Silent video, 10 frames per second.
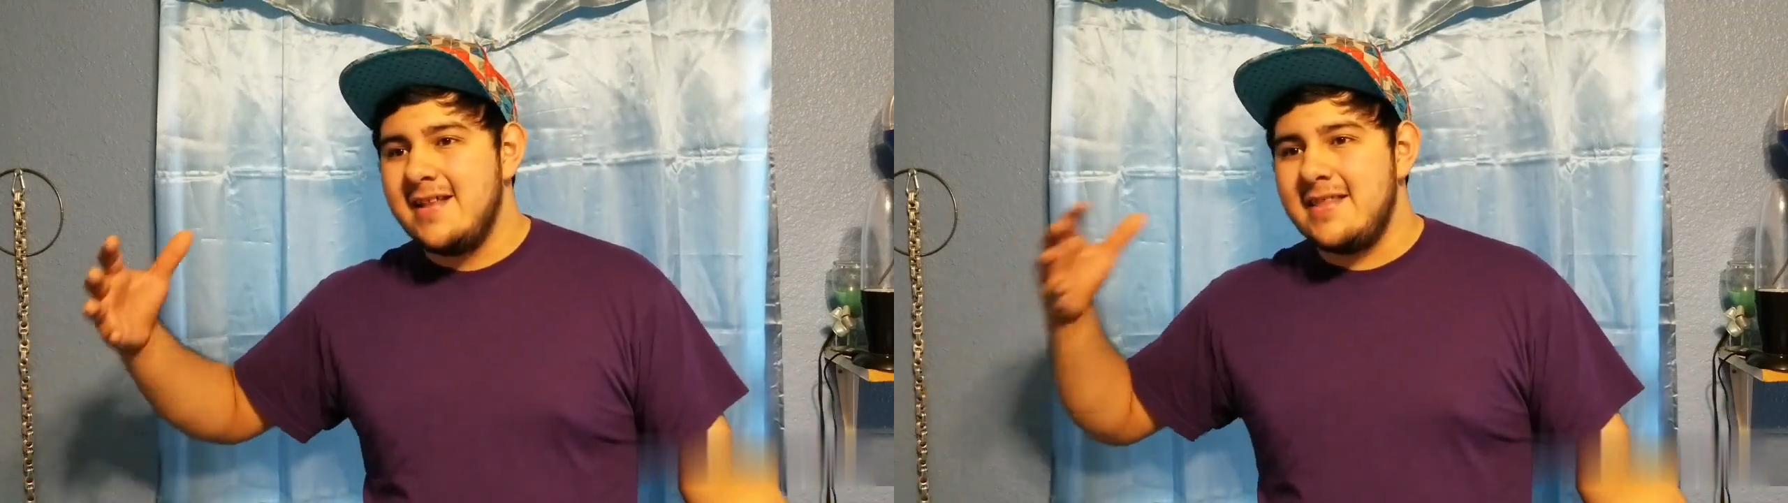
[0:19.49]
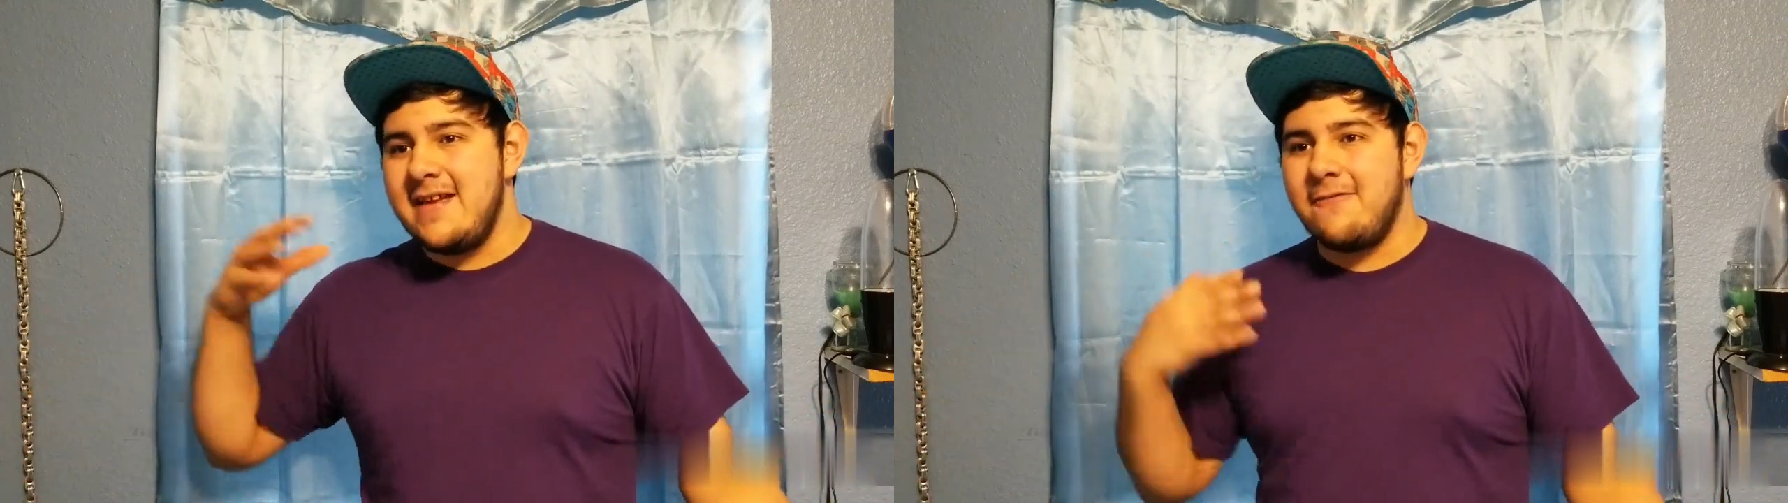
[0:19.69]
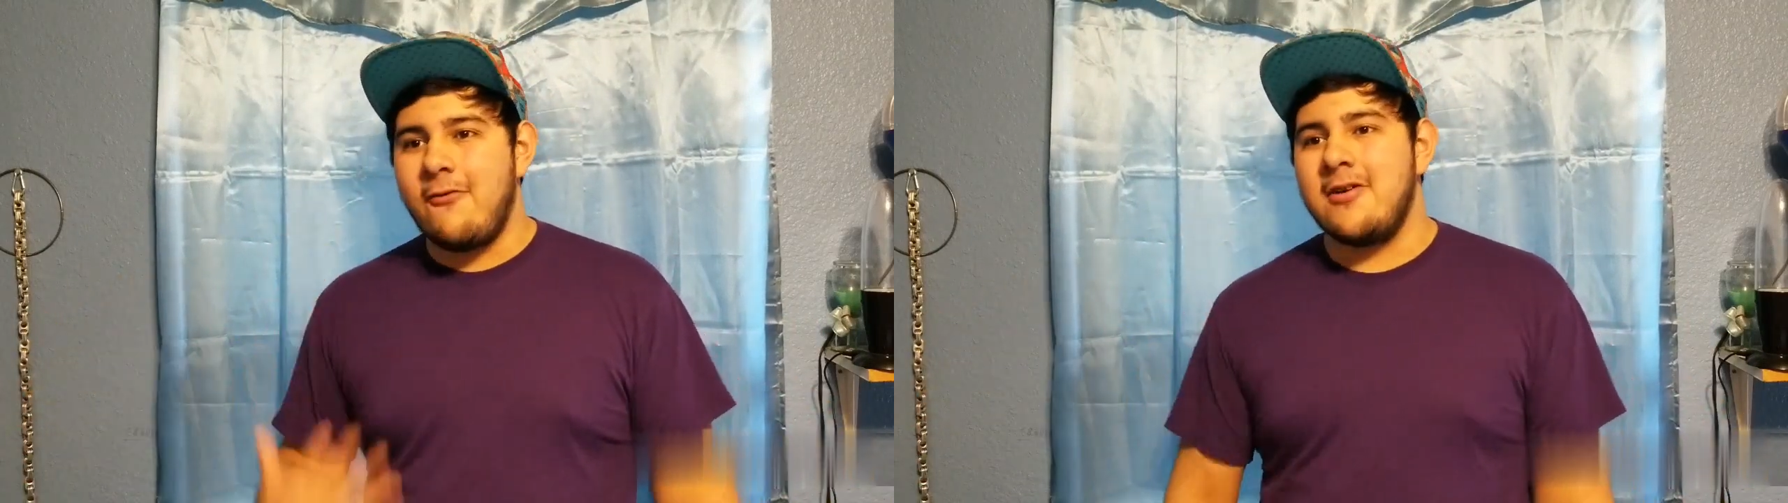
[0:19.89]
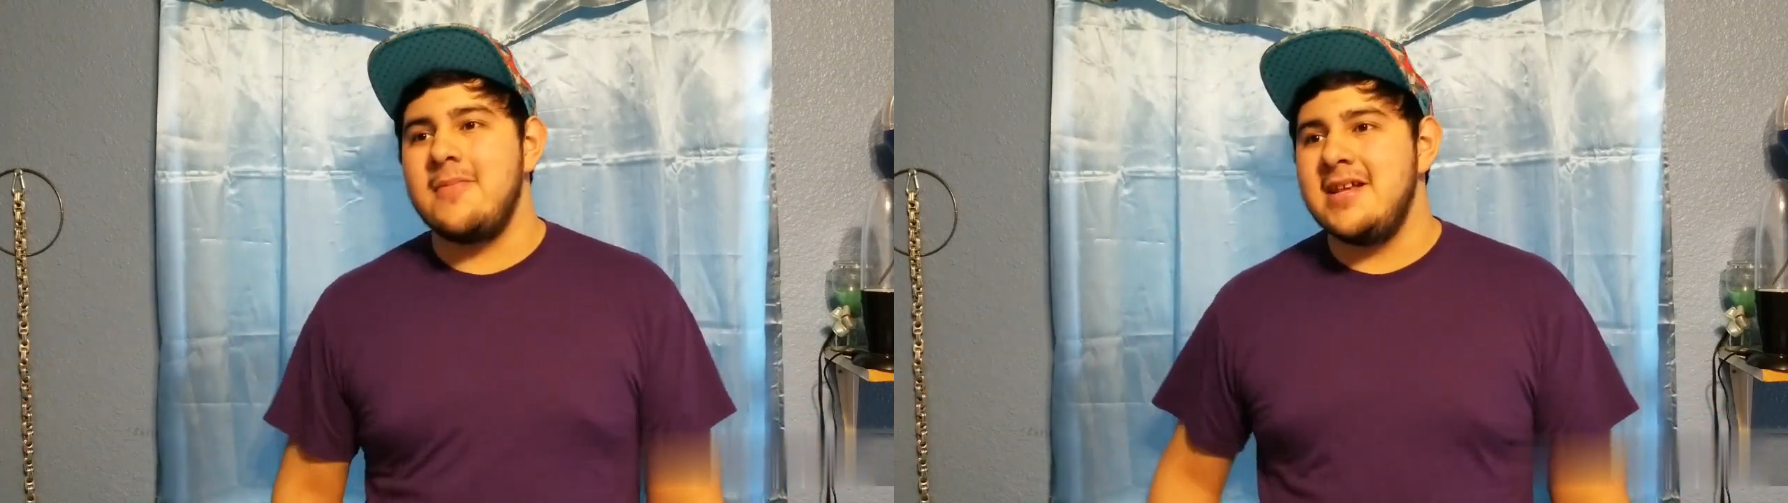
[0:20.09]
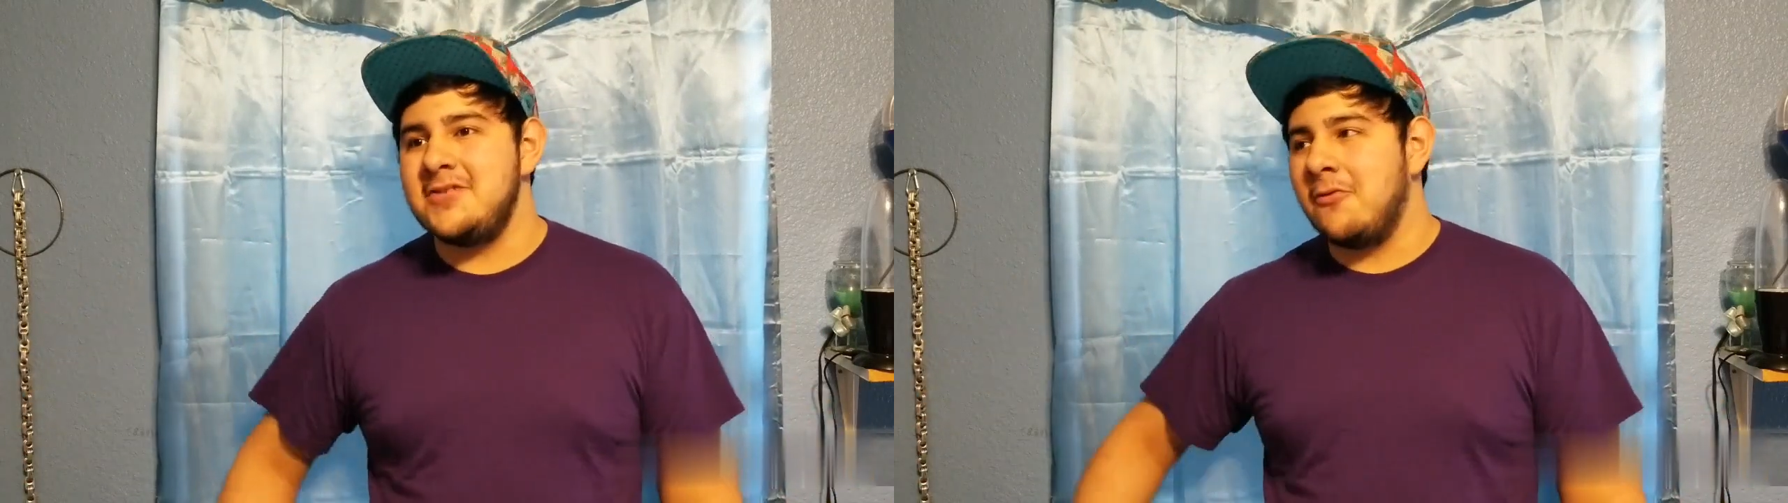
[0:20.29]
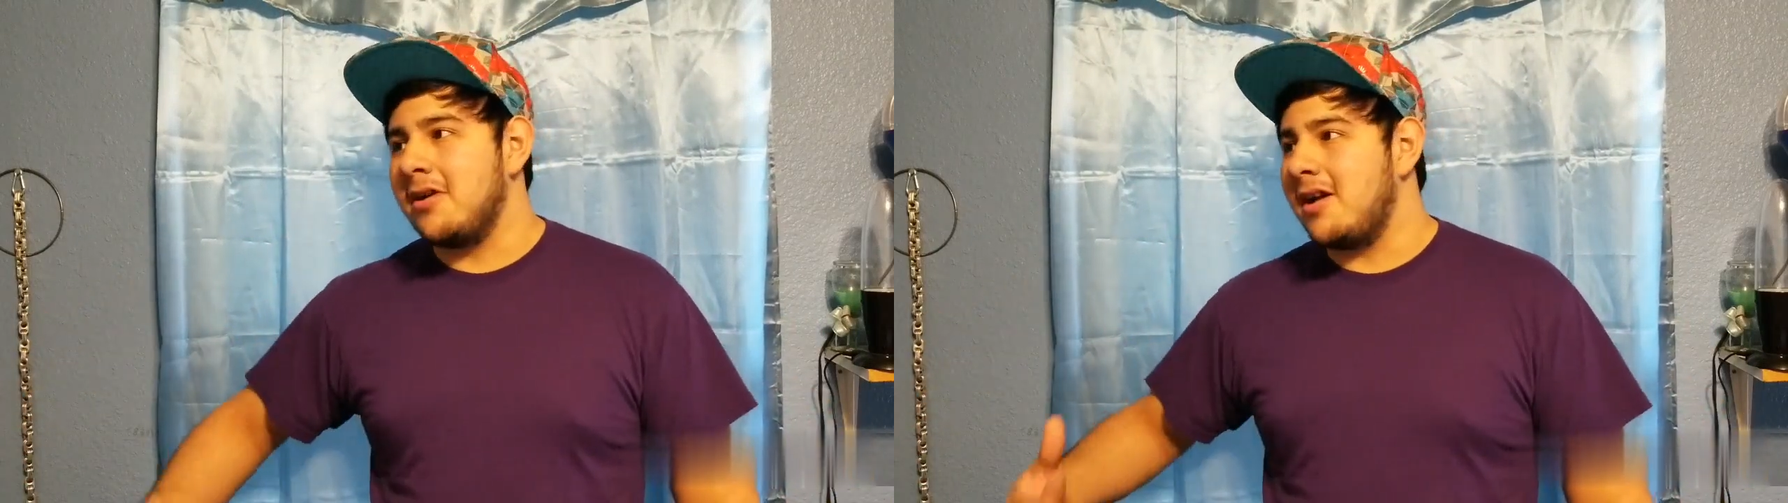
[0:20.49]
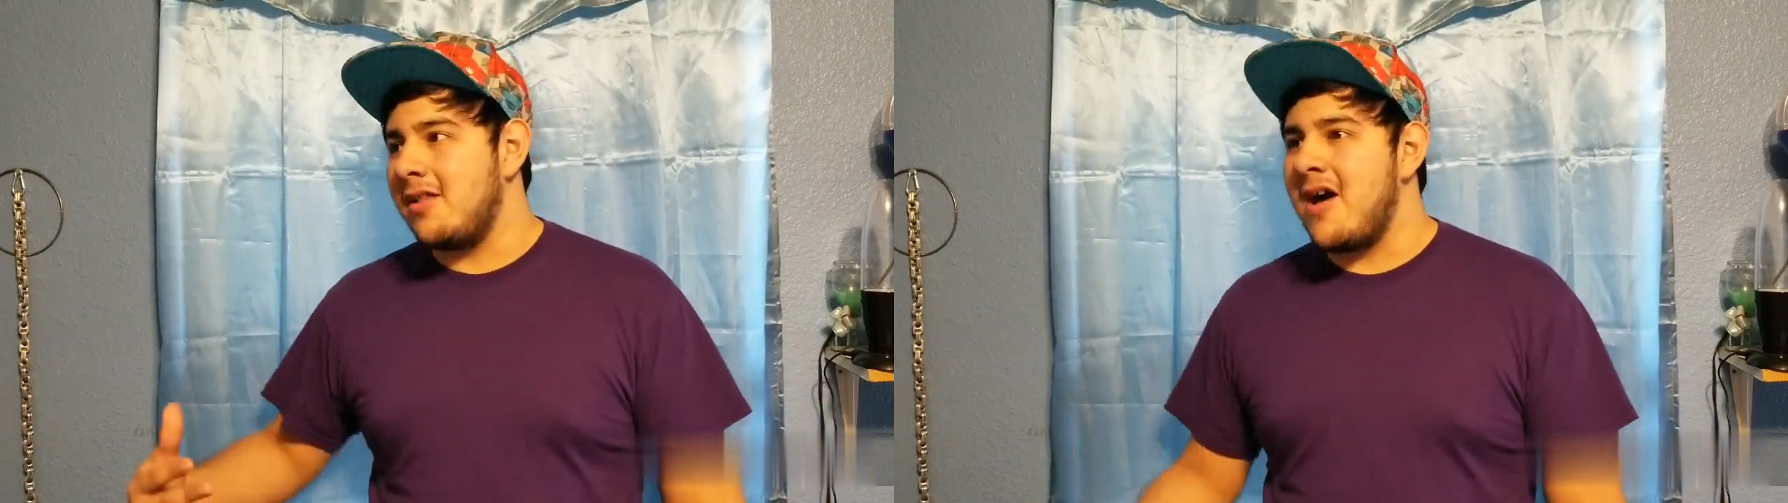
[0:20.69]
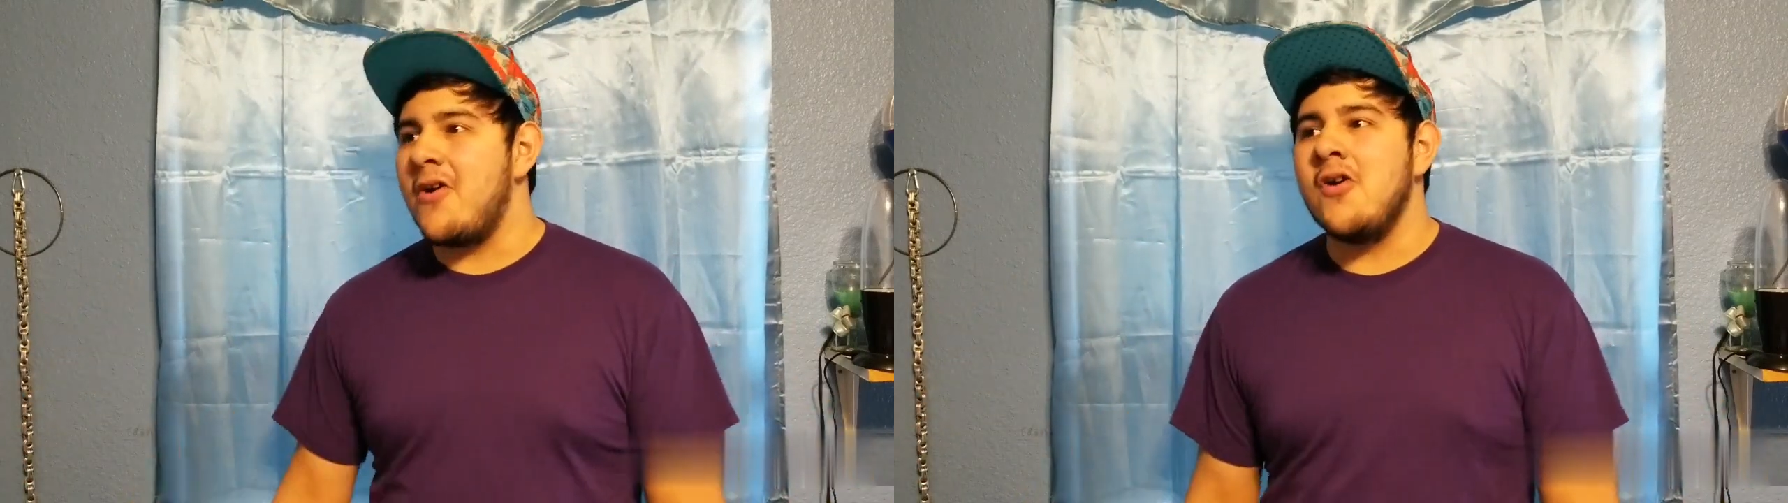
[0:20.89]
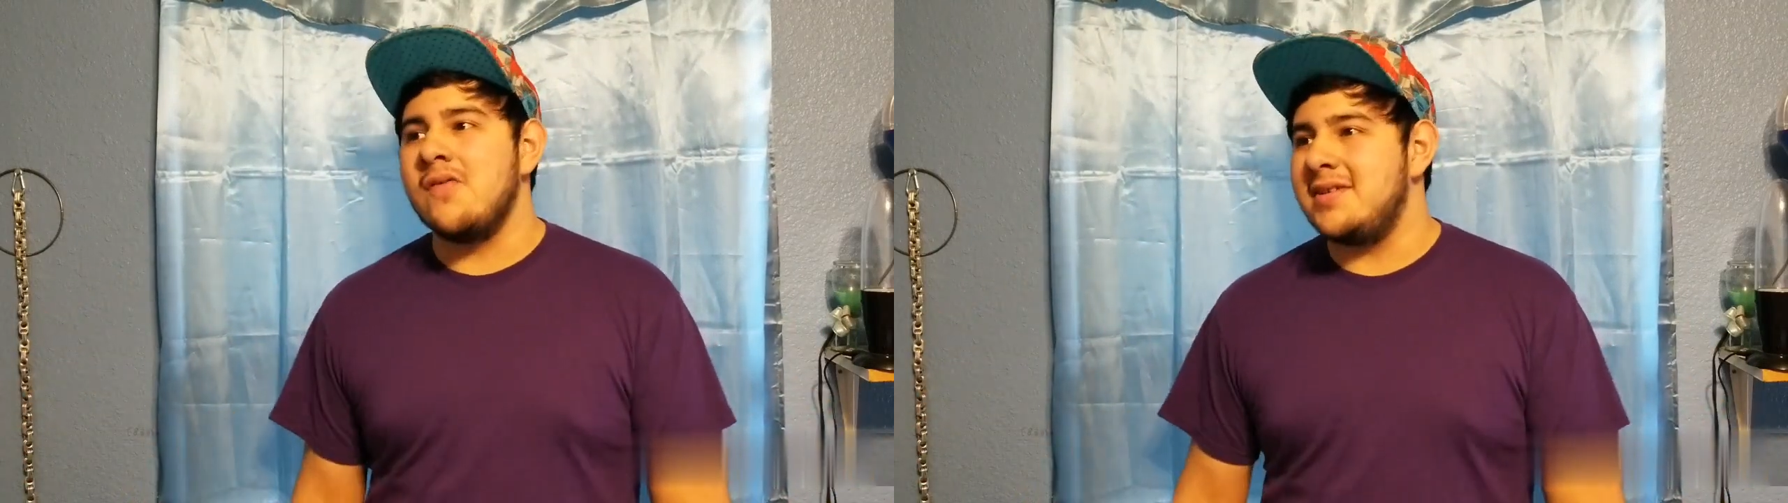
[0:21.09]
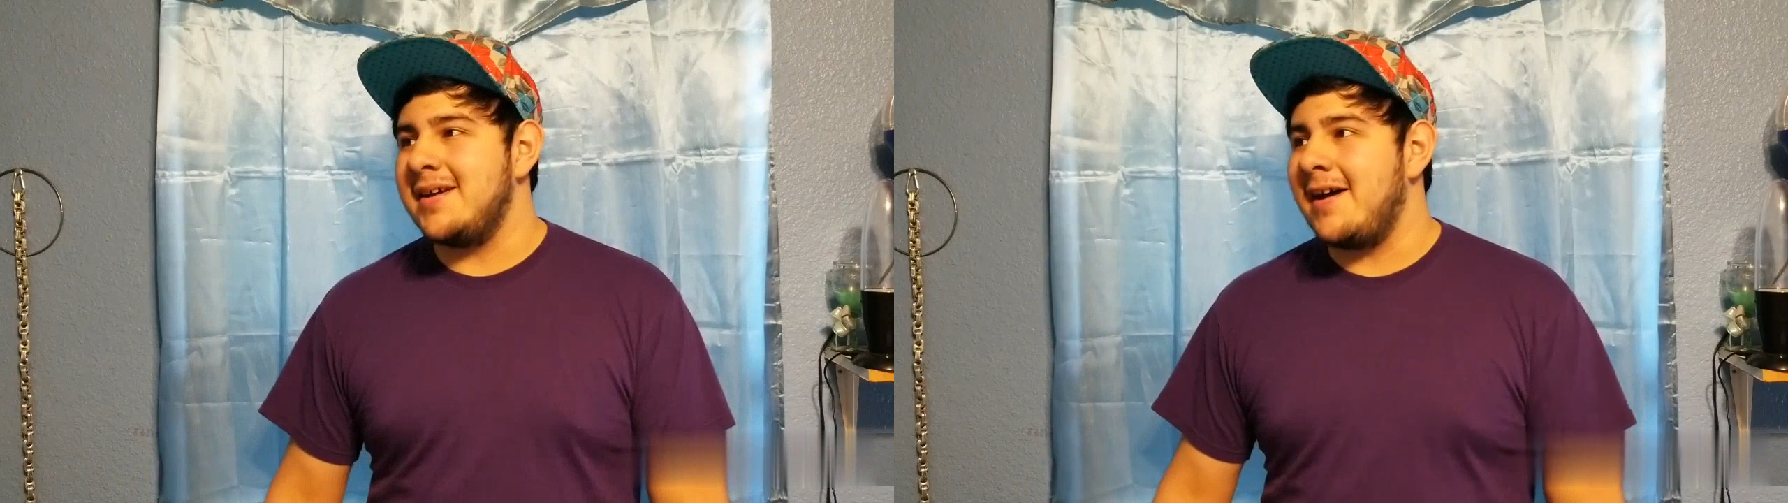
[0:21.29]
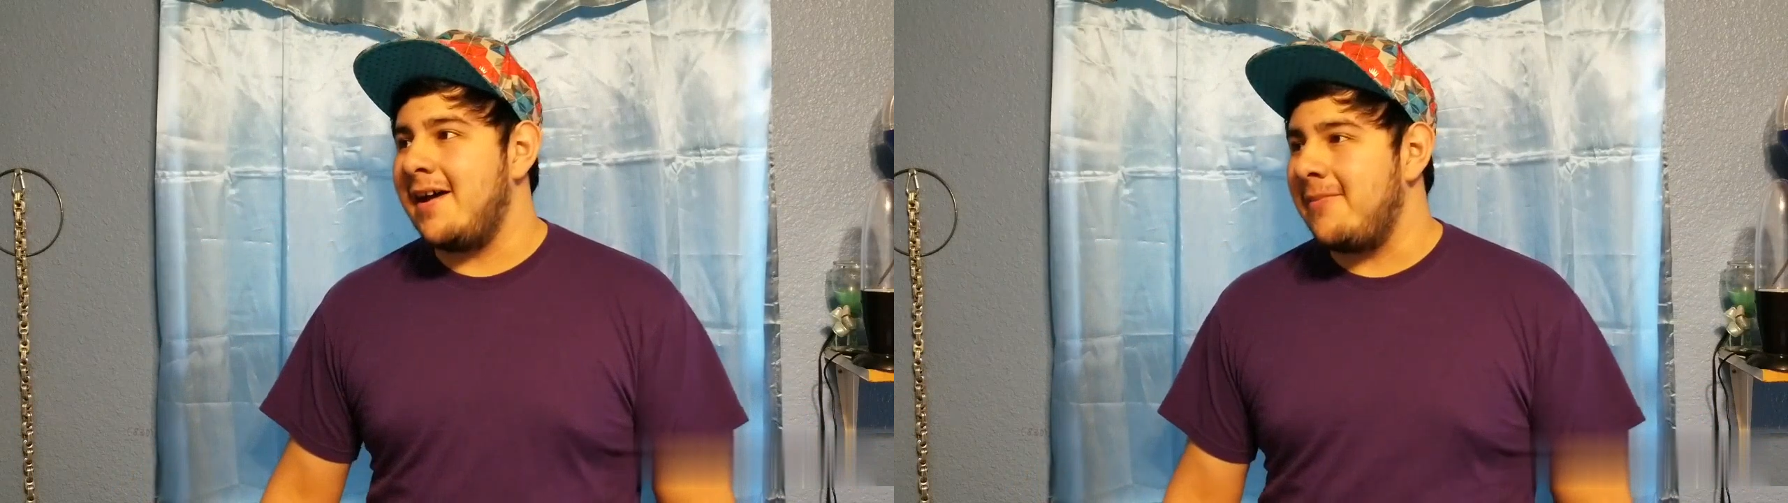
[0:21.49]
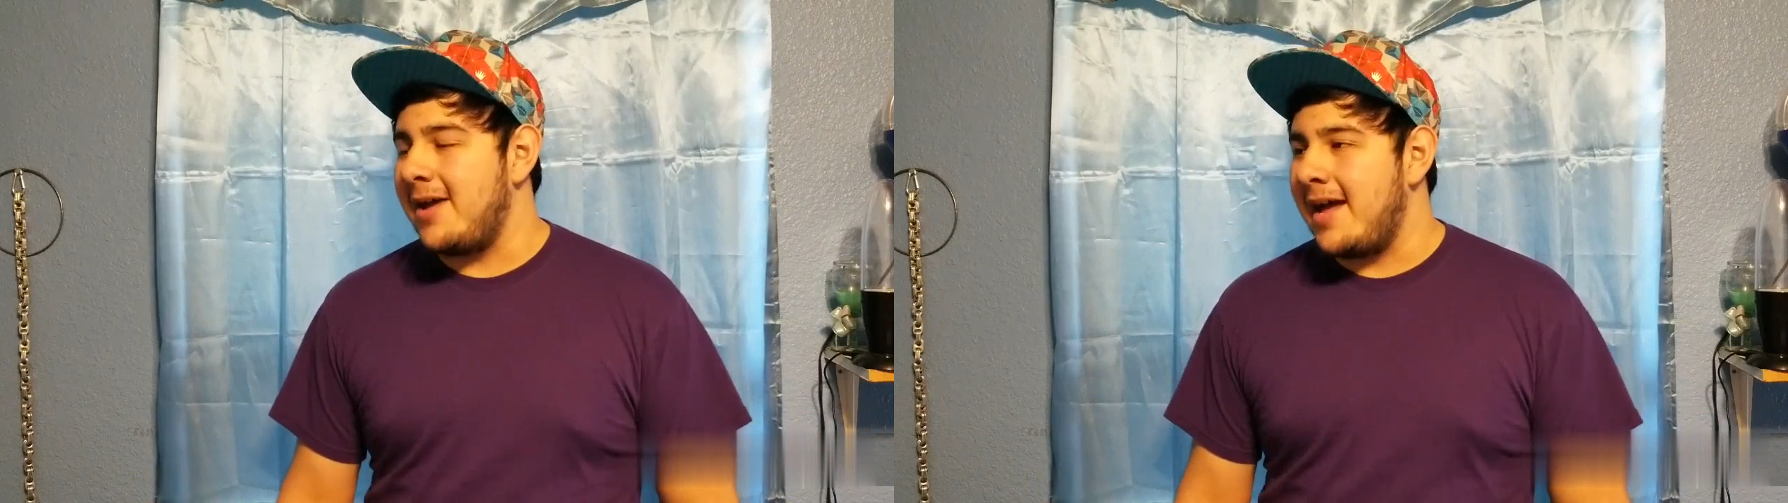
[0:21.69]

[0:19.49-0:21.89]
They've wanted me to work a lot of overtime,